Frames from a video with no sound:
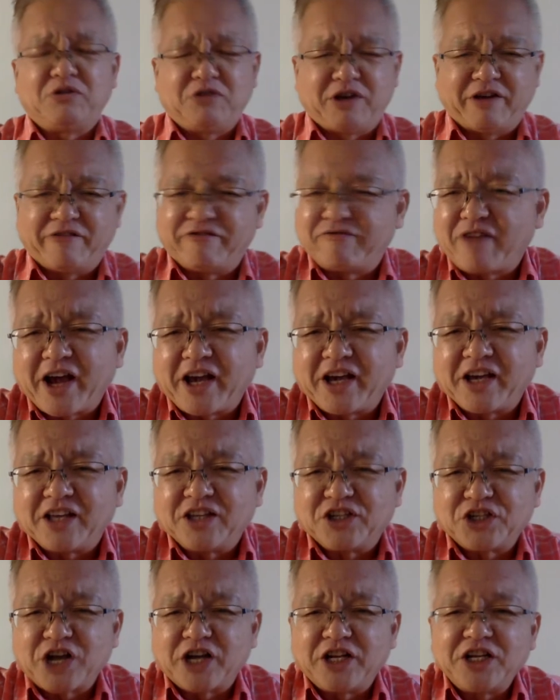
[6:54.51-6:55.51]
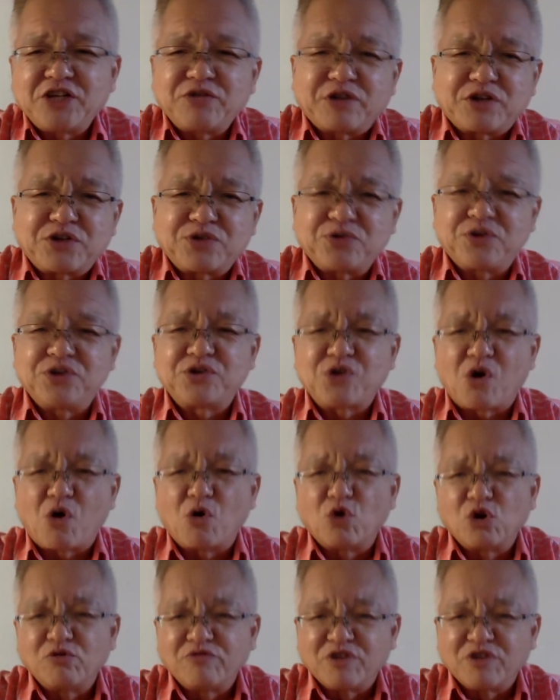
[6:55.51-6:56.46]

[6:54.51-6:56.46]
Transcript: you can find it in Chinese restaurants all